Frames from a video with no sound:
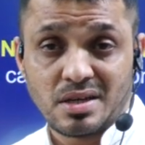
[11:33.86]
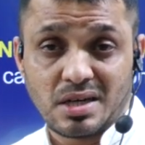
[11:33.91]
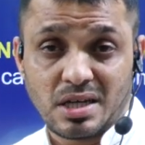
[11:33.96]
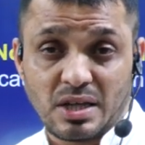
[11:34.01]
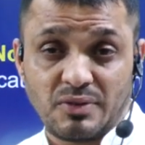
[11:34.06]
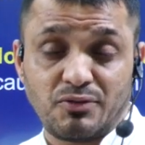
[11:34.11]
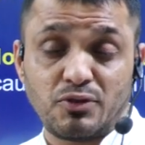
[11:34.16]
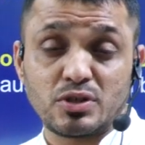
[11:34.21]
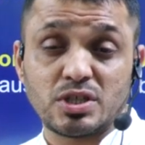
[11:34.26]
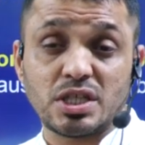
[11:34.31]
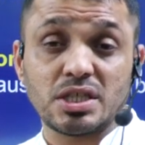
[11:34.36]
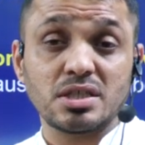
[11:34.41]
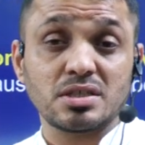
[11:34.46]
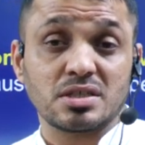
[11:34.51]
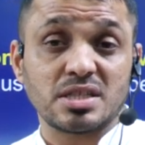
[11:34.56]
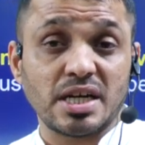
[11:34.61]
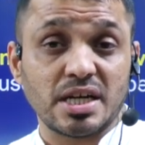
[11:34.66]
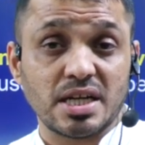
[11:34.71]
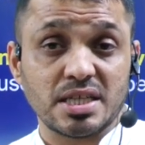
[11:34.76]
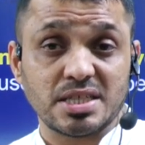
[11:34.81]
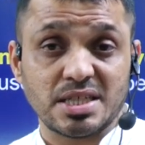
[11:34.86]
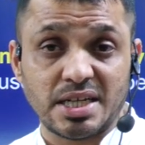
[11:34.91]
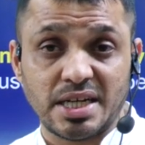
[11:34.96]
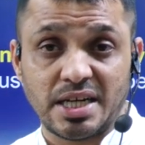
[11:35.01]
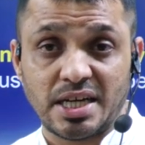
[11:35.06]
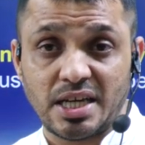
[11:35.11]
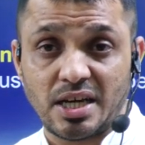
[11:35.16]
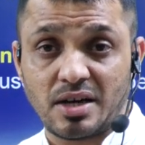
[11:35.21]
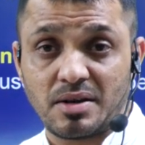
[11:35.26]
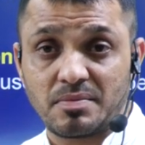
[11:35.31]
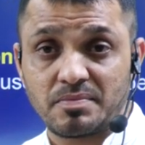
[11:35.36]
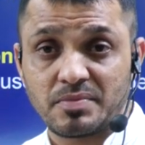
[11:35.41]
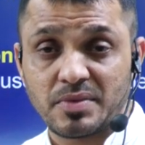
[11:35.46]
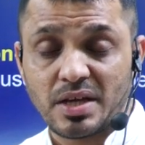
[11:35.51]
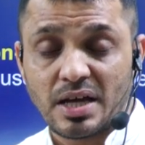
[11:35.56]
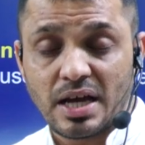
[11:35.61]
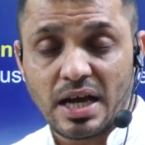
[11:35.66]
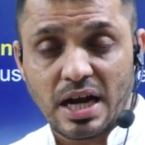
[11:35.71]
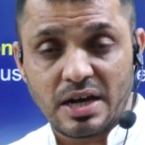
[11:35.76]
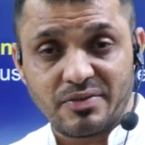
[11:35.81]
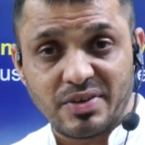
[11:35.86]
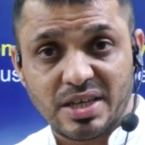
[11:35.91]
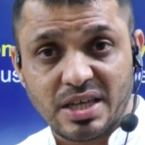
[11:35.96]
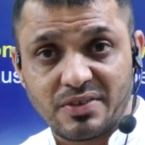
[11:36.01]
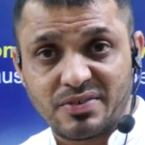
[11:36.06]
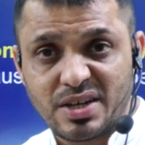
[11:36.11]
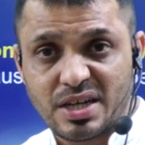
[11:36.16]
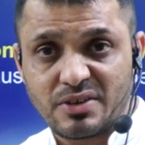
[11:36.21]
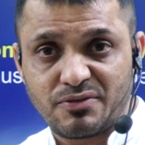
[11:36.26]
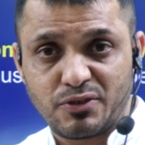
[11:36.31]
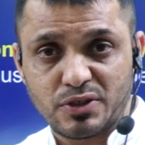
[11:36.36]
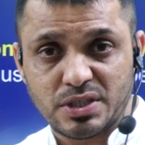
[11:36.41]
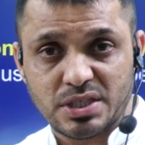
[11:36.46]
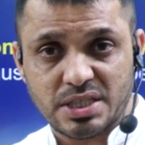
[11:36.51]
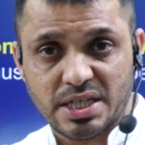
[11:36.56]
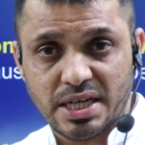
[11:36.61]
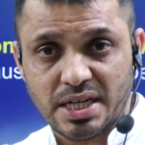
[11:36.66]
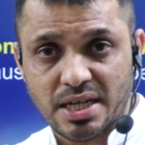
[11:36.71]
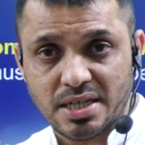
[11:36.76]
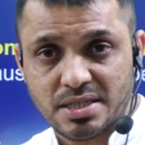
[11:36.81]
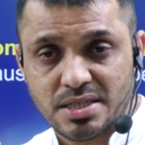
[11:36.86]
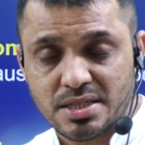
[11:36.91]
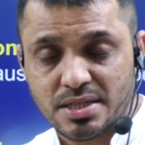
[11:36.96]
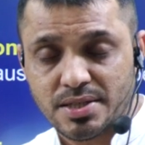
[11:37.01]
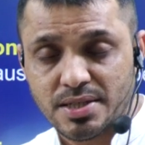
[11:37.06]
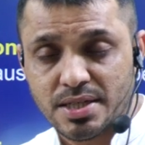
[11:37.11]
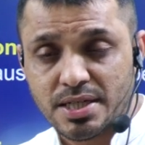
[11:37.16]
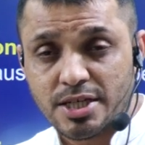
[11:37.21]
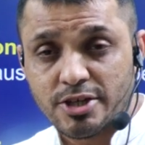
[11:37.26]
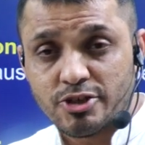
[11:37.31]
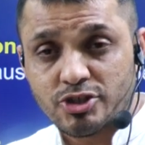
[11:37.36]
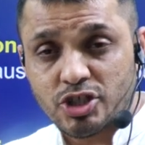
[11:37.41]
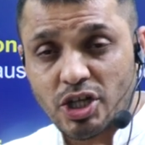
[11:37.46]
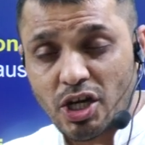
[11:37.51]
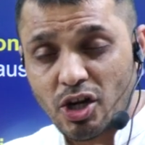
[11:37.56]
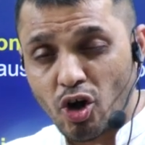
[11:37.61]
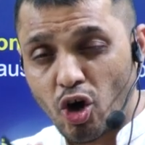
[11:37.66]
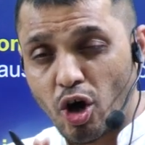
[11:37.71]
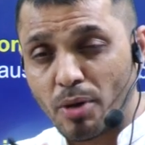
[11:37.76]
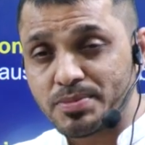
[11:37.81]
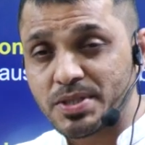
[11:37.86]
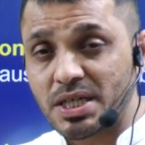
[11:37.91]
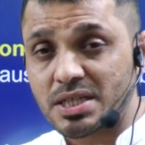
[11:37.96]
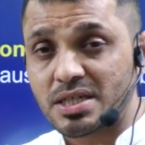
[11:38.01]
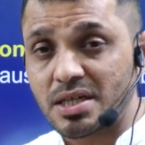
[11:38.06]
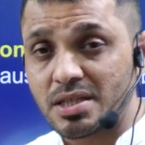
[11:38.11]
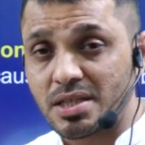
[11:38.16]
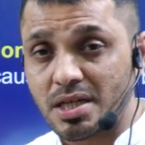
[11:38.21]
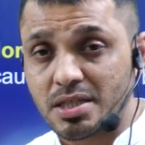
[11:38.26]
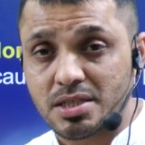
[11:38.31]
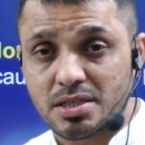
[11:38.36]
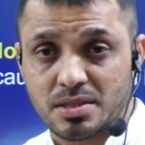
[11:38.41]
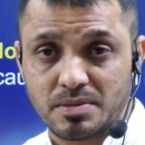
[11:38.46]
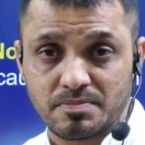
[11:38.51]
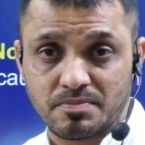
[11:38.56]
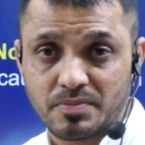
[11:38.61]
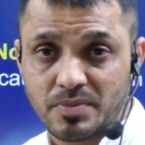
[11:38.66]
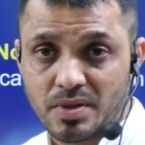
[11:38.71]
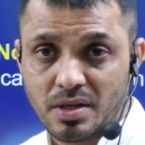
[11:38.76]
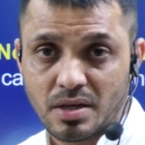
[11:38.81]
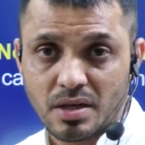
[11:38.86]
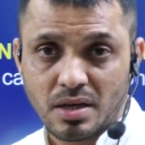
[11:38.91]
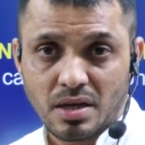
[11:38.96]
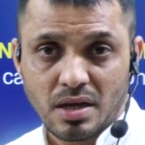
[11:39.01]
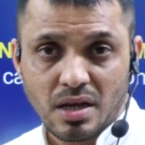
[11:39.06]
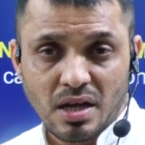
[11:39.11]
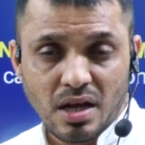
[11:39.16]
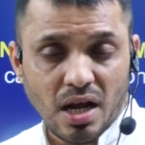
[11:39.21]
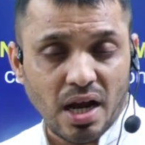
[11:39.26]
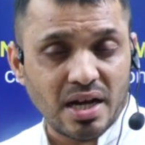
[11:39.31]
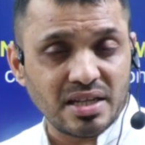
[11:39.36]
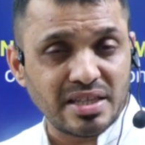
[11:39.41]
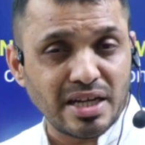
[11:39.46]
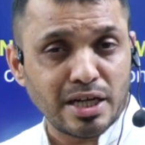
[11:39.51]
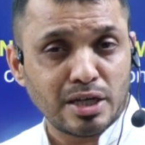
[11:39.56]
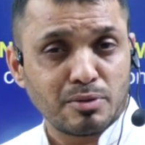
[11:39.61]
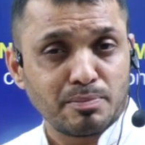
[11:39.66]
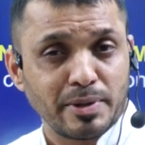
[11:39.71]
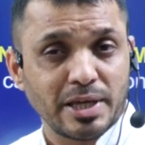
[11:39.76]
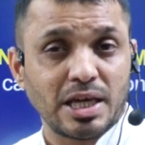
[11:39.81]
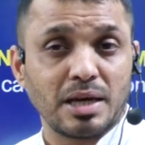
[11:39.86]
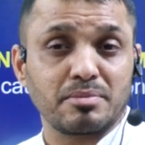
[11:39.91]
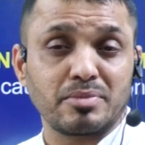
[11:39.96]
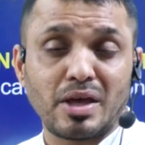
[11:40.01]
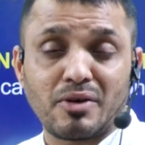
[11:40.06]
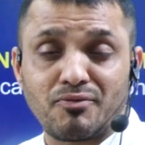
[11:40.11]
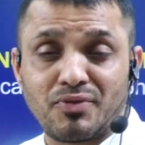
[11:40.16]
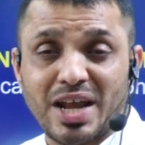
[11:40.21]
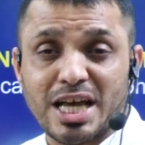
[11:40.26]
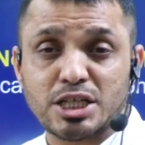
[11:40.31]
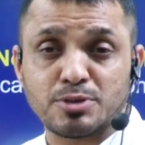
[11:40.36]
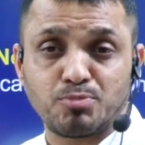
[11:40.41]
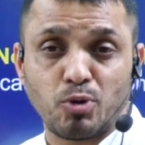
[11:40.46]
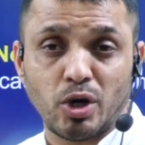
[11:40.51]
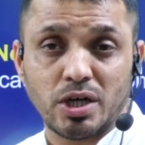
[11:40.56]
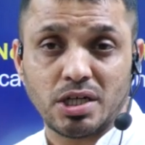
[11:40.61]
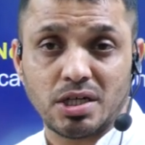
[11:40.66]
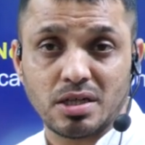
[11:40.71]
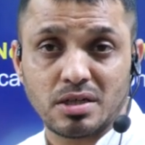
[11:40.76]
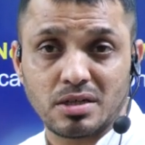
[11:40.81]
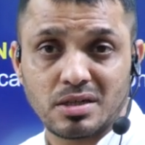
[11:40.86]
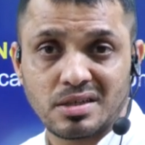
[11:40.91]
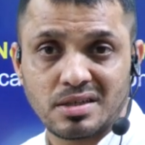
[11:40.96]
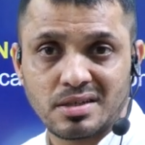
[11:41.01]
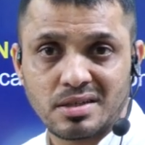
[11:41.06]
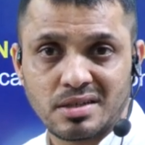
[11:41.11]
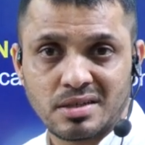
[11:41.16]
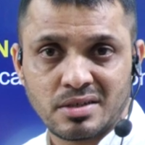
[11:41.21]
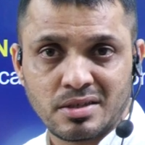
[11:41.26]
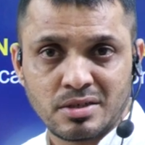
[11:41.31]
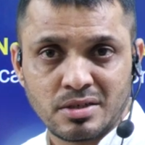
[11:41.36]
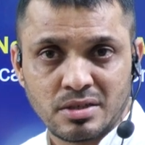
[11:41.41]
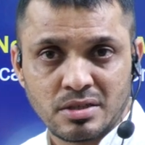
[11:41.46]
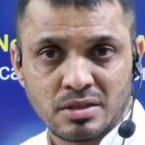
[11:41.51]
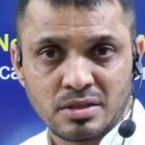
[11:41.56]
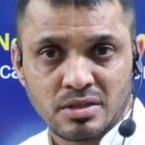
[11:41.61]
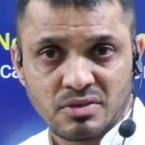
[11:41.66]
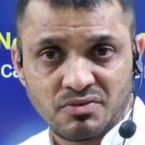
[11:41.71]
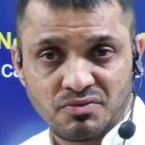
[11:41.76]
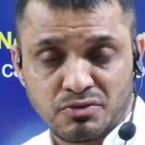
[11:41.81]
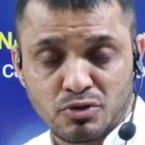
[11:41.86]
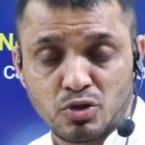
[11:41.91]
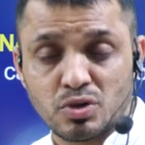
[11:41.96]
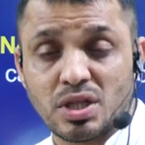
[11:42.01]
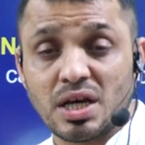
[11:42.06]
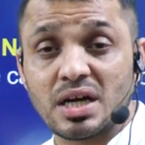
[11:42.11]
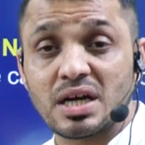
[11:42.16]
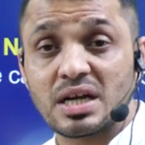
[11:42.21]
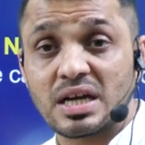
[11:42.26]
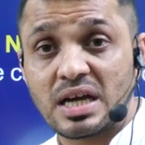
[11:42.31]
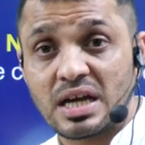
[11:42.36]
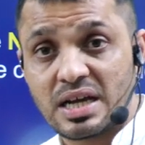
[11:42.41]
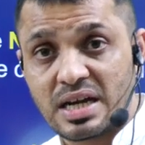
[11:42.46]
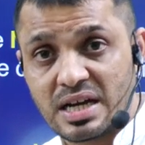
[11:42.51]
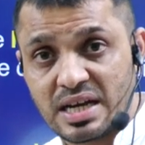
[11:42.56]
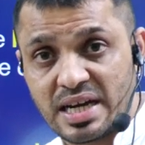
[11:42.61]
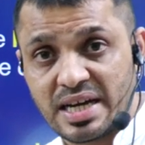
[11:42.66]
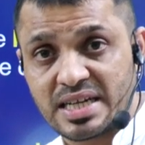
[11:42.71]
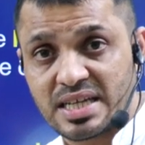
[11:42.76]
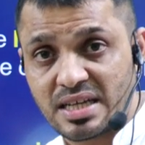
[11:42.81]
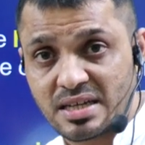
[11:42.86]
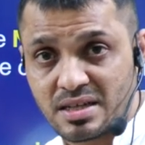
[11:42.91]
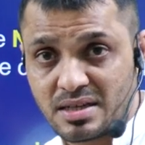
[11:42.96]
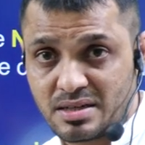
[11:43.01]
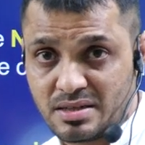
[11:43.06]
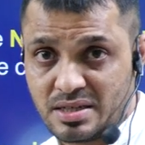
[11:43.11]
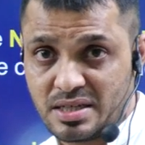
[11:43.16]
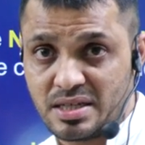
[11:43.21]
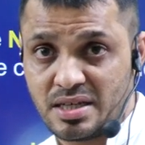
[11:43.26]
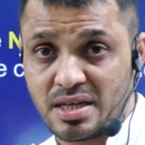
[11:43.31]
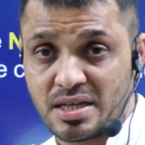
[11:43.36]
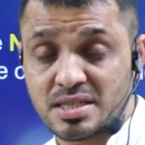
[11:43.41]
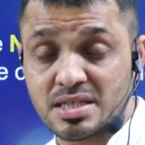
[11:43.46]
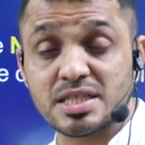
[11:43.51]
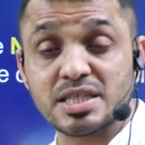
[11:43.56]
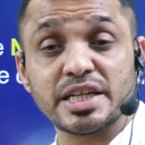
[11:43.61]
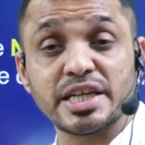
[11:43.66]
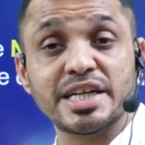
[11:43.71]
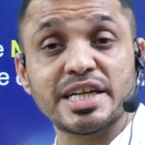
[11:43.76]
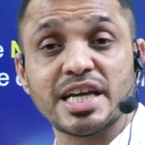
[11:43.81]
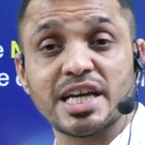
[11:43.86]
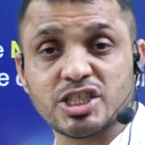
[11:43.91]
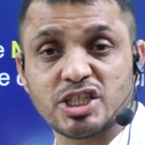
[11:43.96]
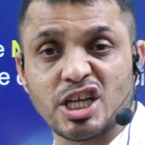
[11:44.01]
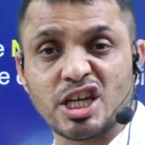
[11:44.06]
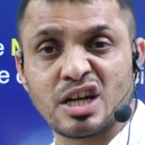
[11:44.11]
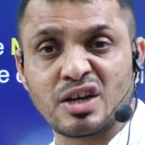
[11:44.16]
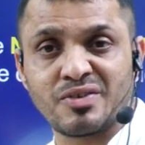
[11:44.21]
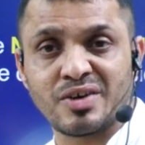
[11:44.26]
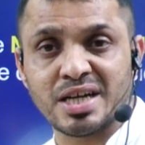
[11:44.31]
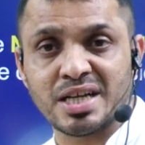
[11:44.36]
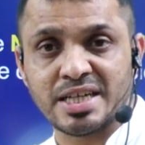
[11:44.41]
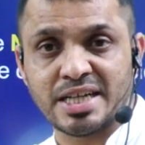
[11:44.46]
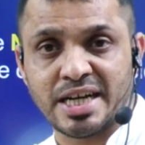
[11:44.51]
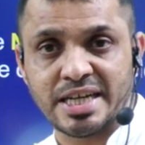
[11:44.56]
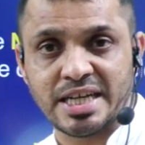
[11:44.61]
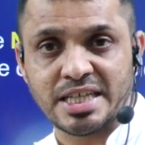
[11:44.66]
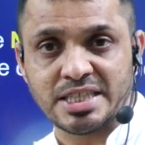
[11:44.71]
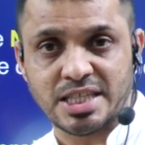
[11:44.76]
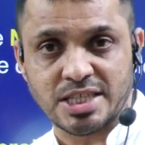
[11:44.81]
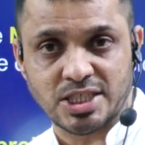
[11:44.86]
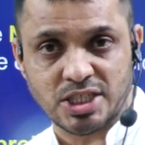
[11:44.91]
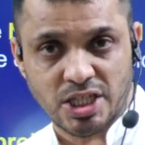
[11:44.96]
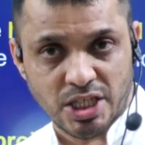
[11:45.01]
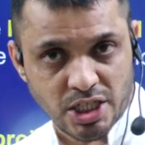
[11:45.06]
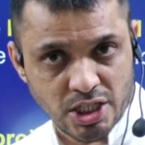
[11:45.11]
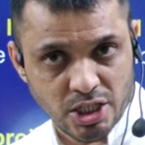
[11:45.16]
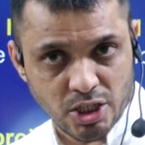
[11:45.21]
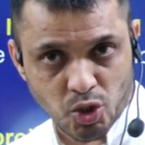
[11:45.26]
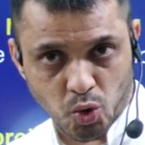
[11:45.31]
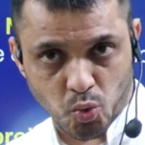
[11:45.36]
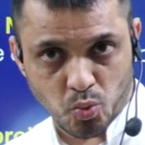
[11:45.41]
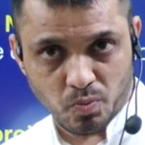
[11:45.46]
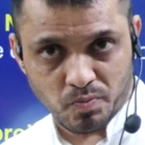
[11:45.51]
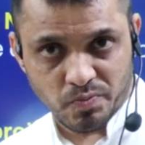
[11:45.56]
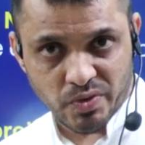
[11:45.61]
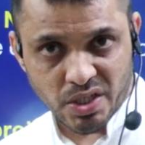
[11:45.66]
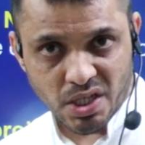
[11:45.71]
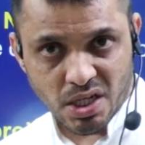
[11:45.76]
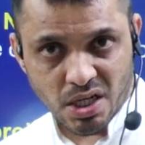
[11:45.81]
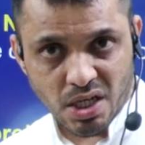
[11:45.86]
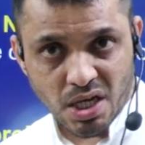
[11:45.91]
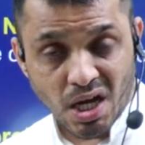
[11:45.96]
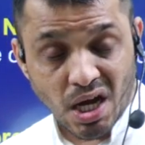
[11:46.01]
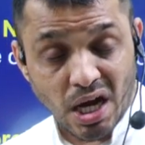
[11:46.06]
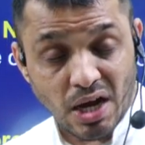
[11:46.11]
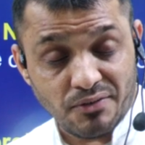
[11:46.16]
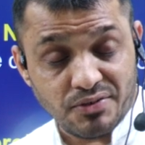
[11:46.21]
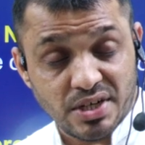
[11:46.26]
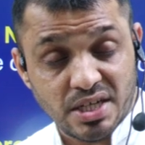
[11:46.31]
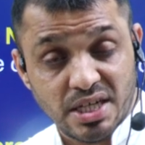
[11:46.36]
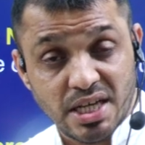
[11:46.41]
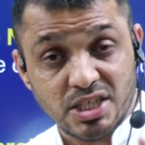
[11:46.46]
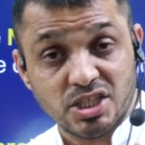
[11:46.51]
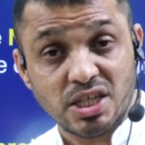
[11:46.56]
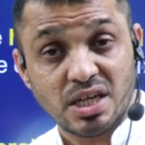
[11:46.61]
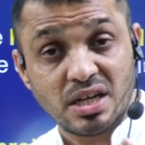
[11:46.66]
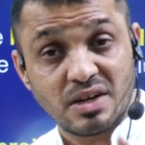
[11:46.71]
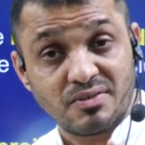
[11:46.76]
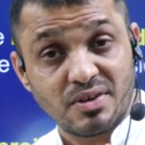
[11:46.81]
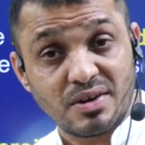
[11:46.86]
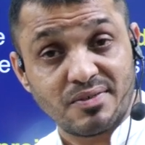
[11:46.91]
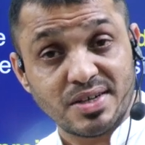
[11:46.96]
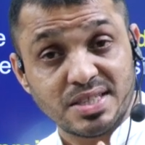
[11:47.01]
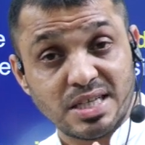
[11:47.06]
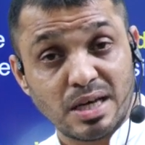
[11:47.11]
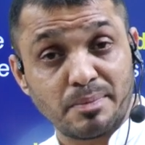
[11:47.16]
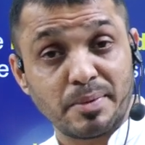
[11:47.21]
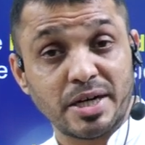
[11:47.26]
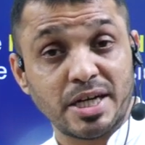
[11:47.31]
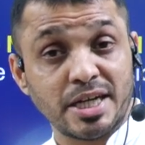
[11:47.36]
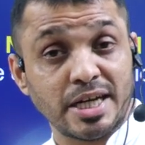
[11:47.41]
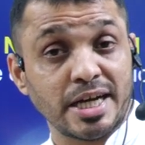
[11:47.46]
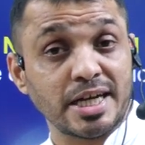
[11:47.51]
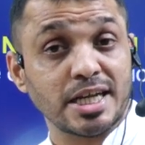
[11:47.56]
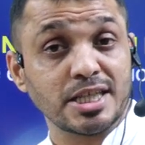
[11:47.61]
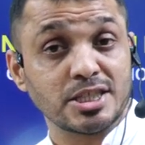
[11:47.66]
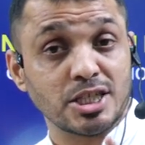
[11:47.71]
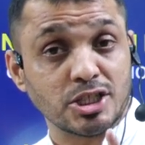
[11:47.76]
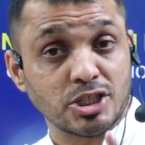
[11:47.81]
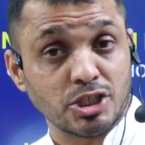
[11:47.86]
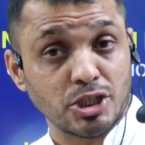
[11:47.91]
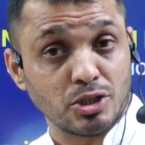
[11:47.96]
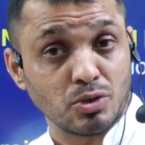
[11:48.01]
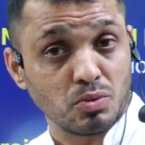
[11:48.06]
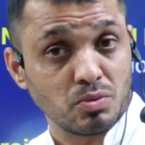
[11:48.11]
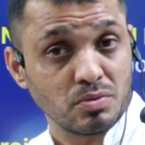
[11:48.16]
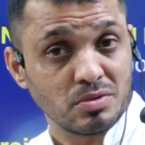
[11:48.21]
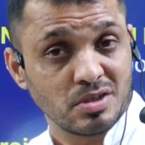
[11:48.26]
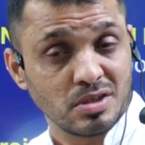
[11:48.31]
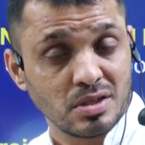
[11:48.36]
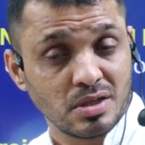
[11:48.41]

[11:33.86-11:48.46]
refugee status in India, and we given refugee status. China objected that, and that became the flashpoint to the later years, India-China war in 1962. After India-China war was happened in 1962,